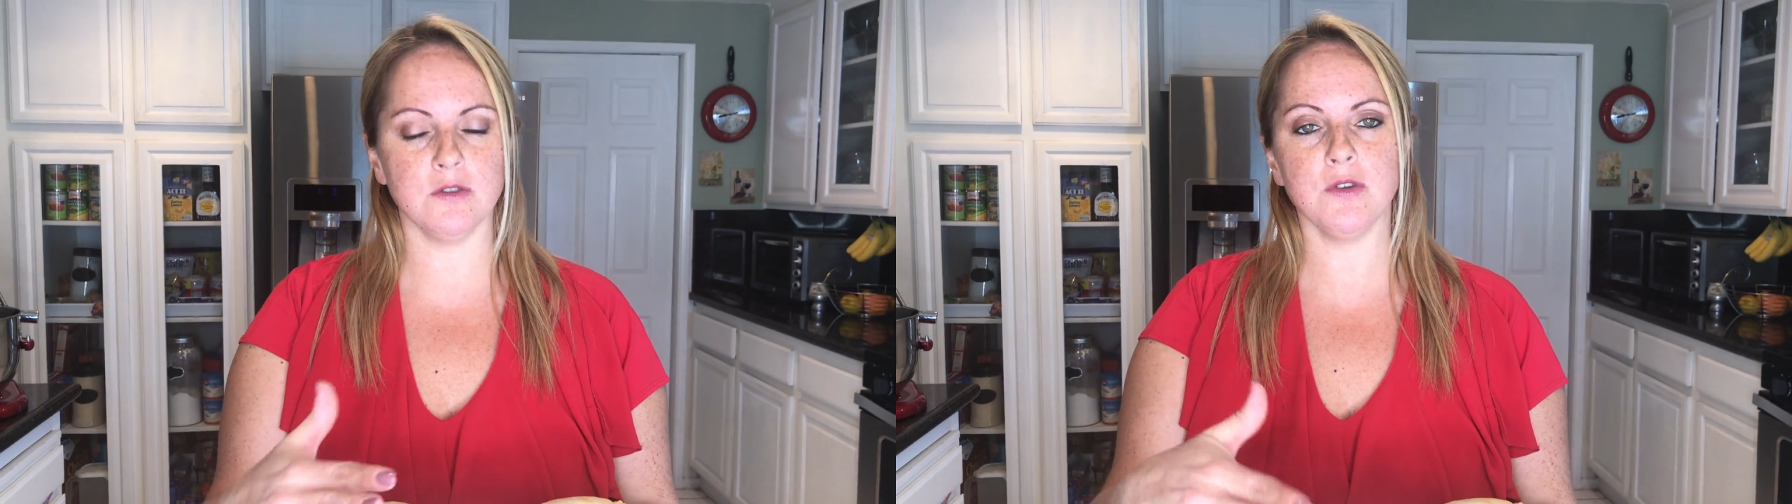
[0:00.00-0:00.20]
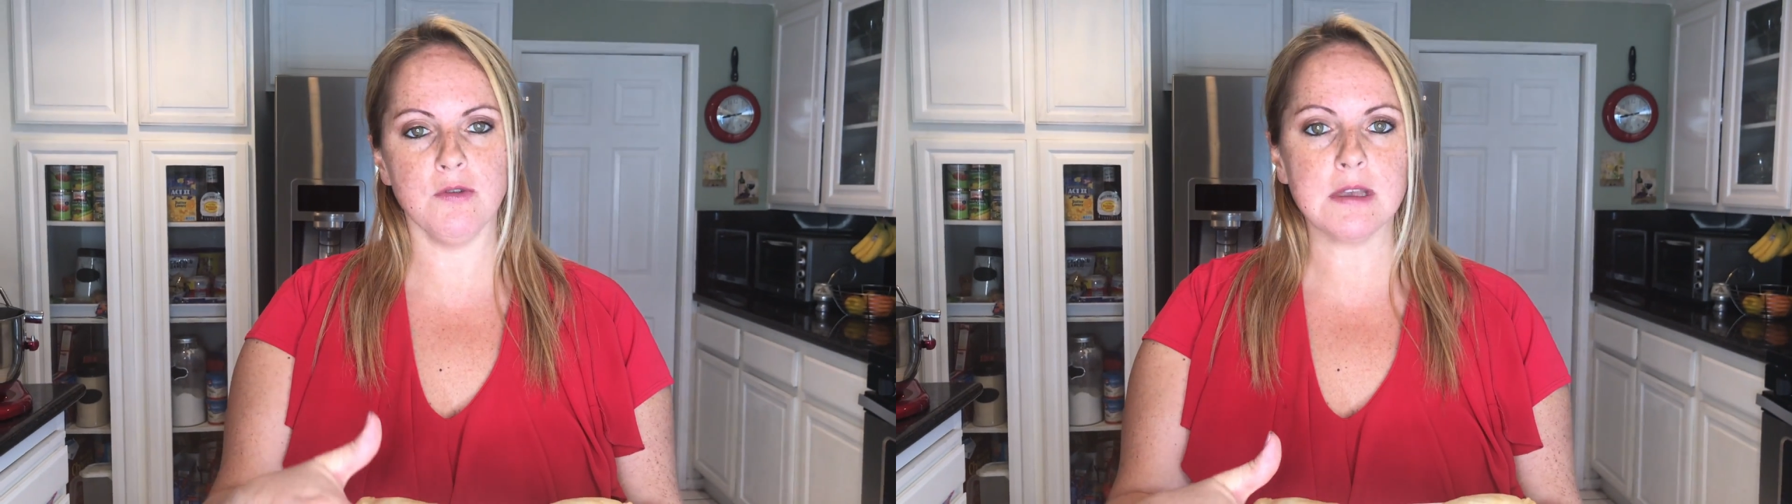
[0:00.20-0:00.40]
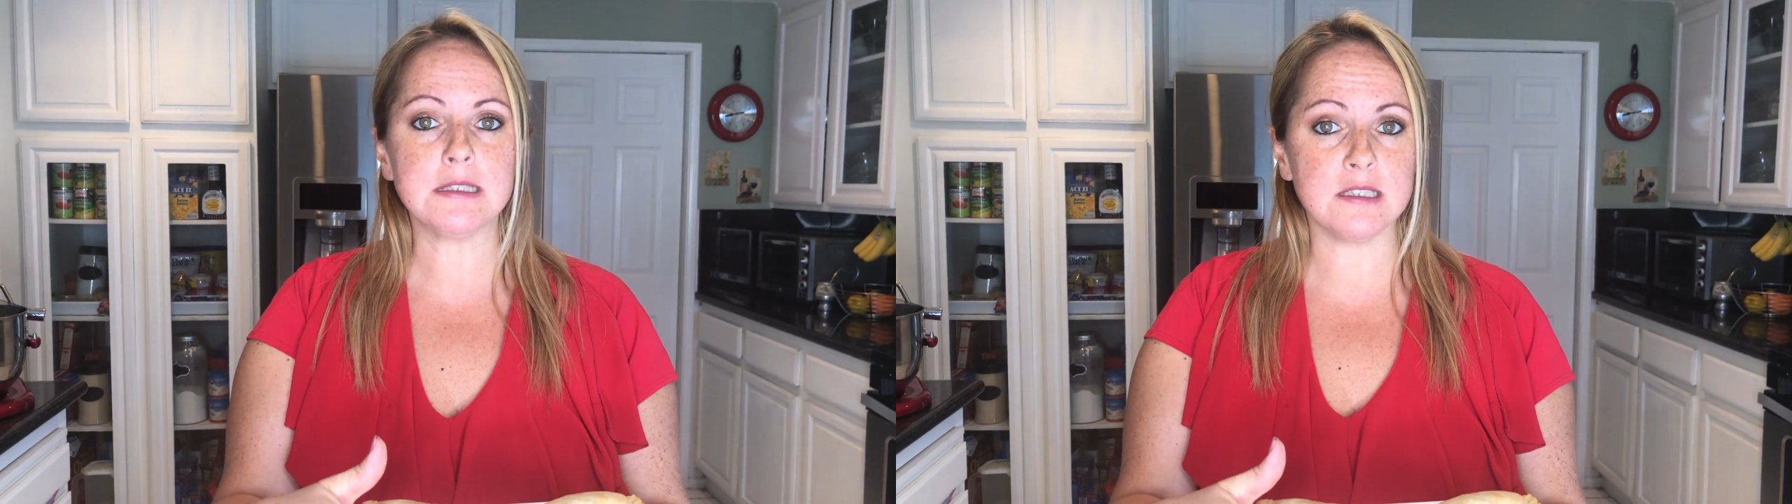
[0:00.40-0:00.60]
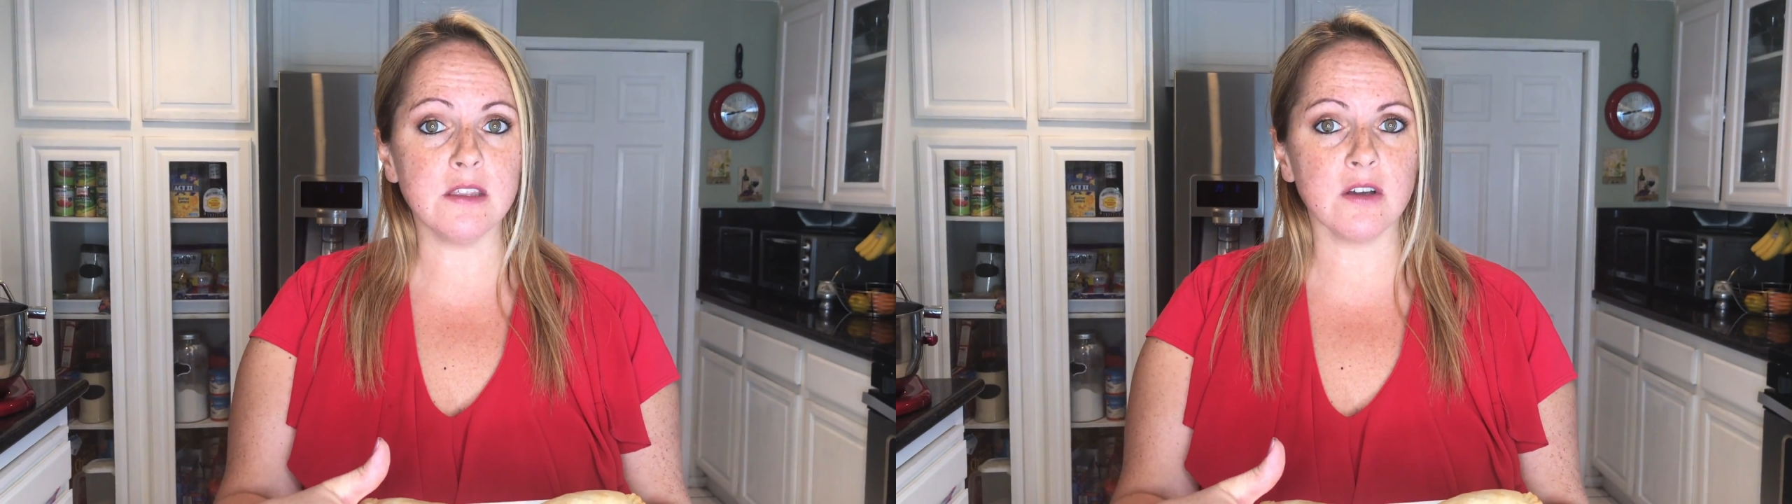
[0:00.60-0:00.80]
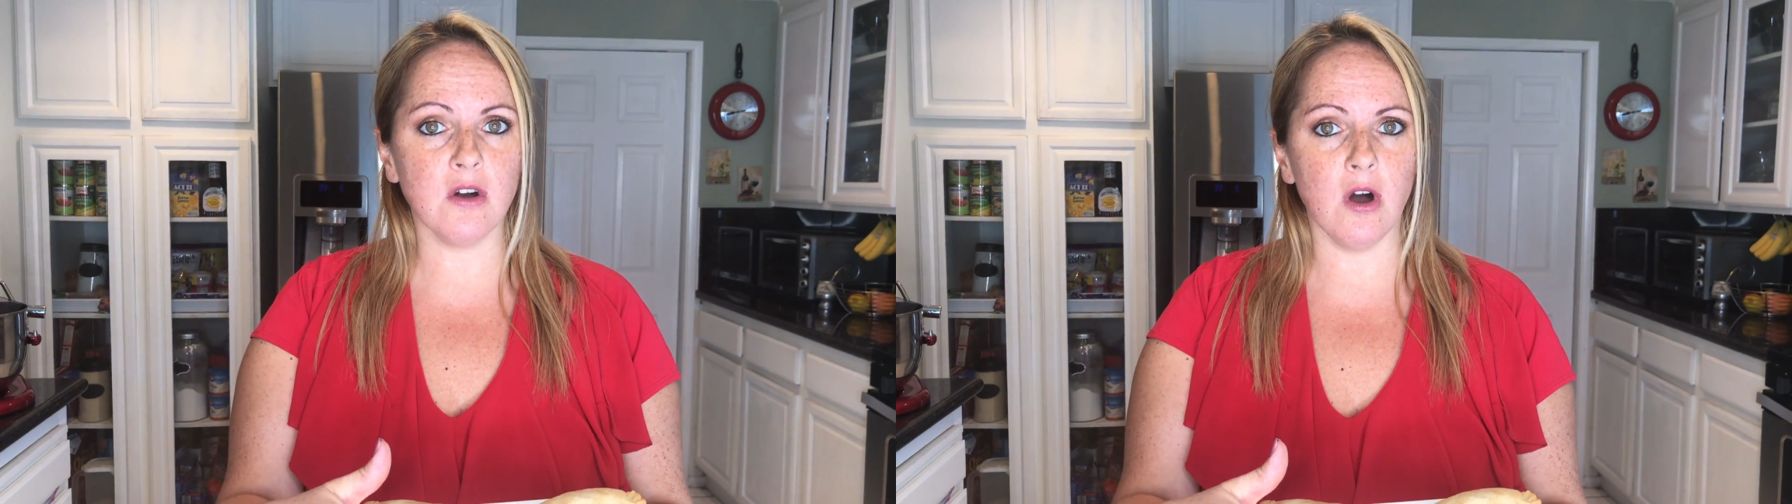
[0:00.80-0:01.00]
so you can see
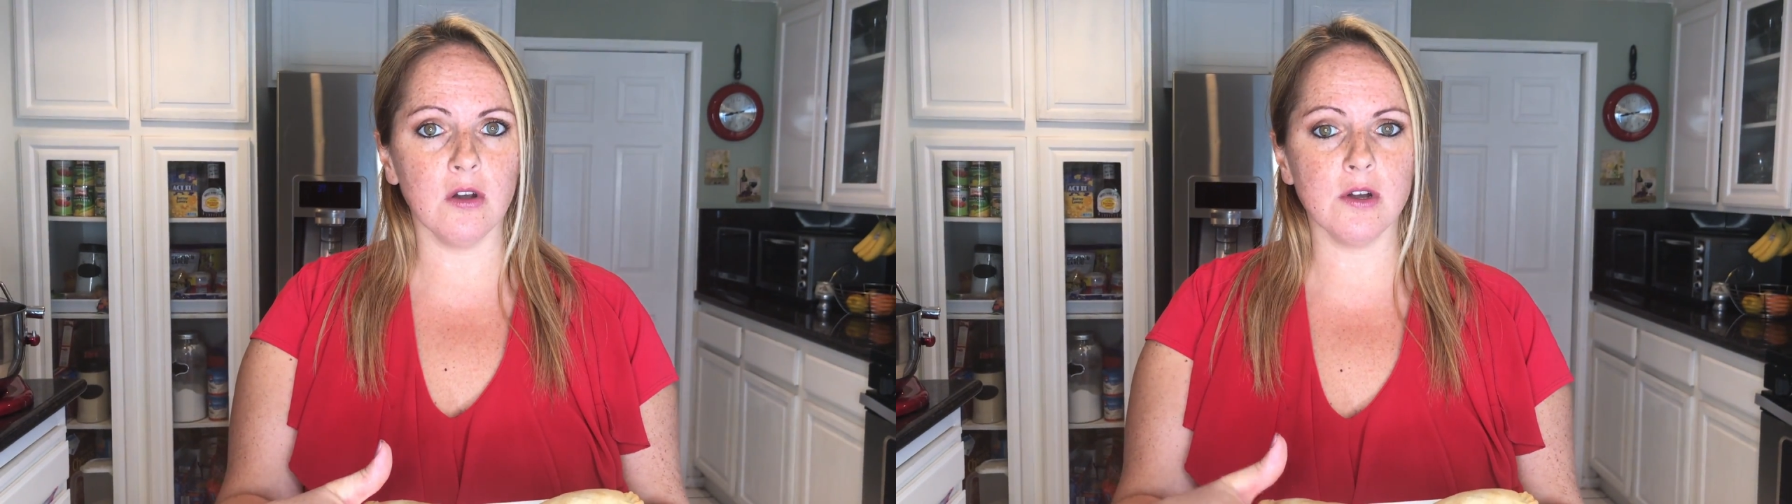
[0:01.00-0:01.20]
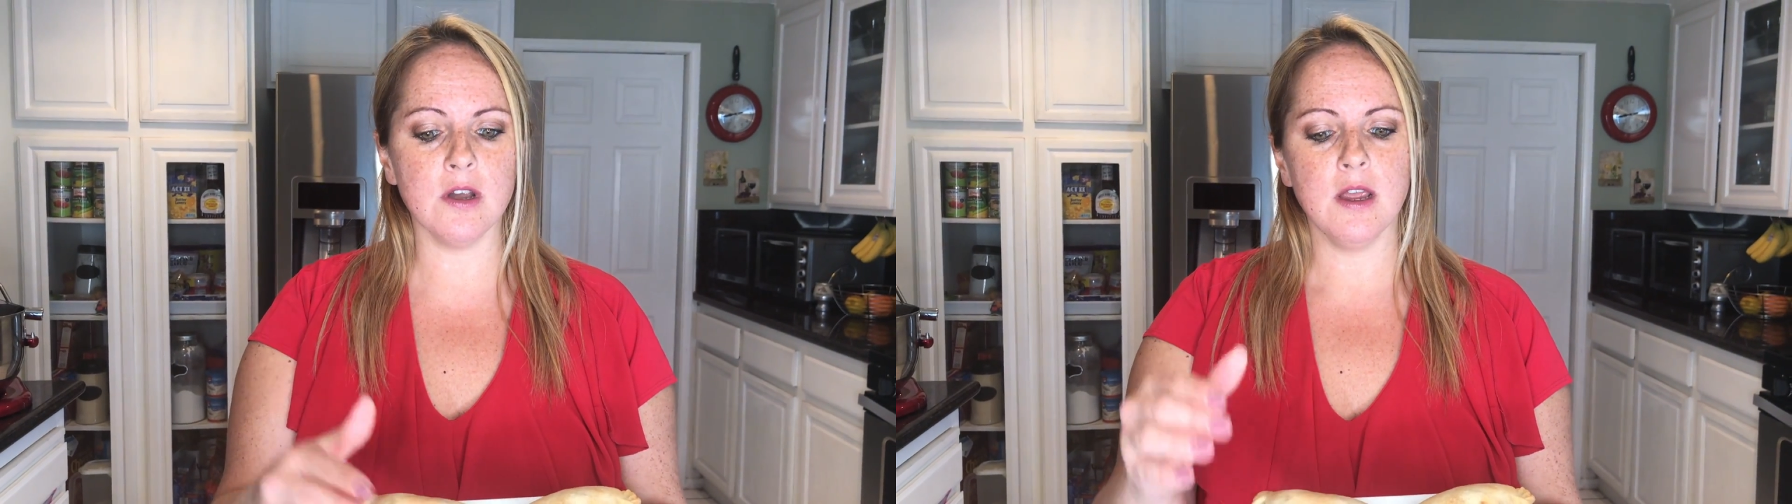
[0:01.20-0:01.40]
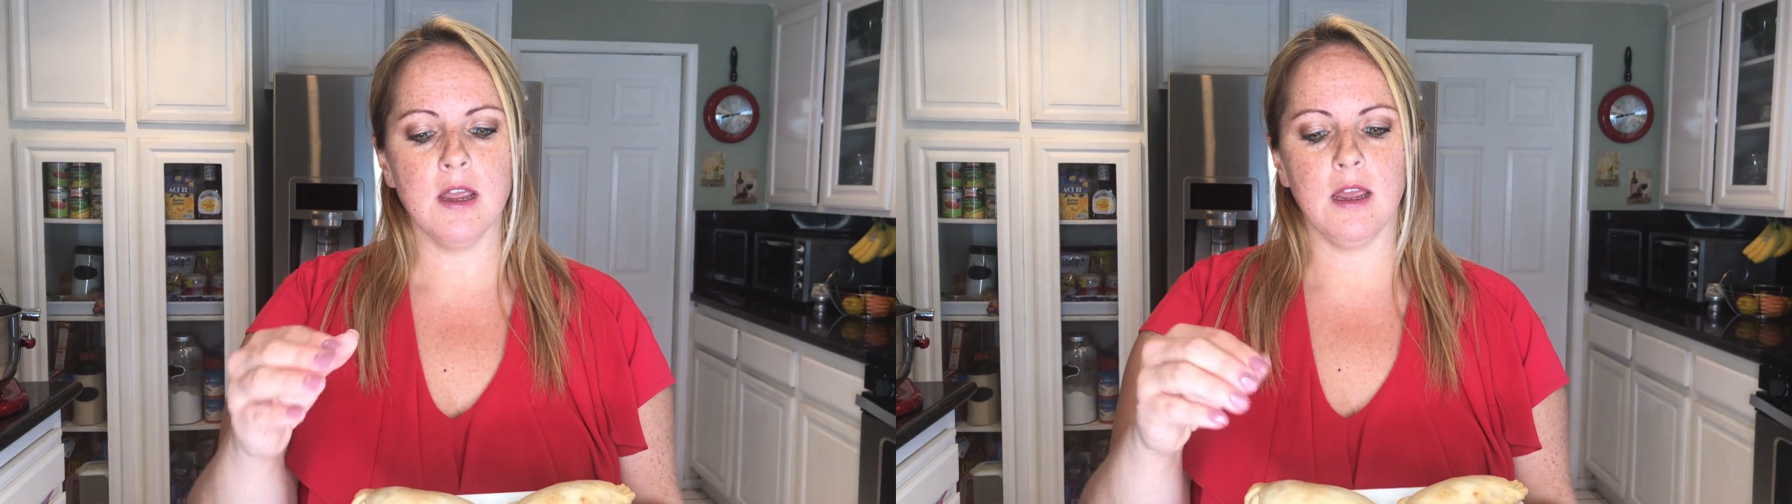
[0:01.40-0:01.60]
the color,